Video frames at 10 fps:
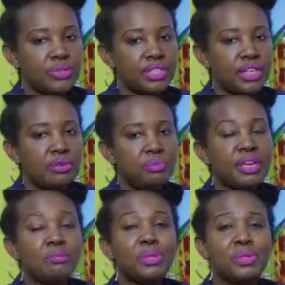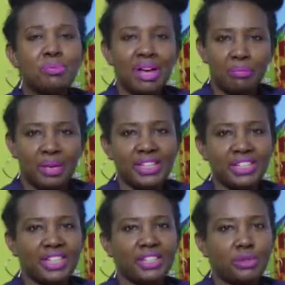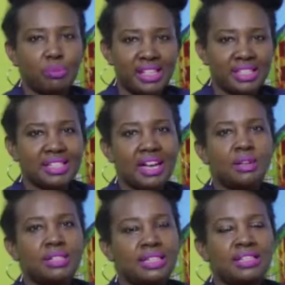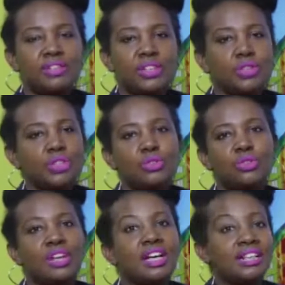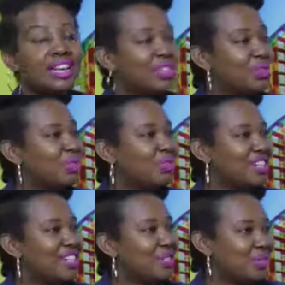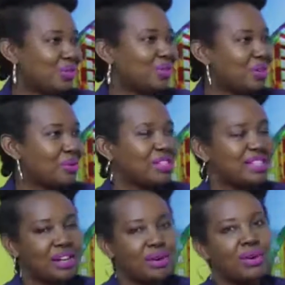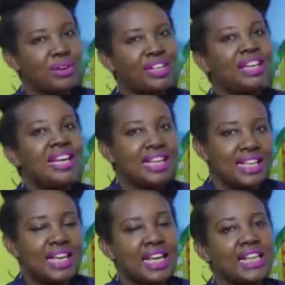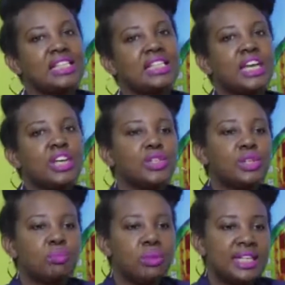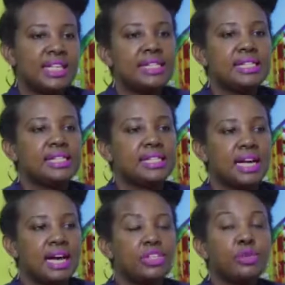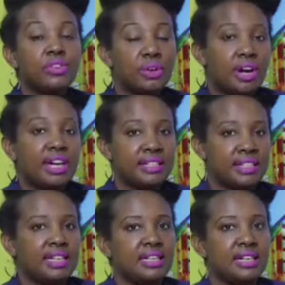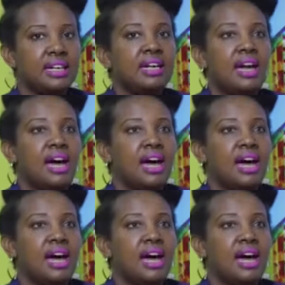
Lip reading: see you be able to purchase a house that even your children and their children's children will take on. Yes. So please do the right thing.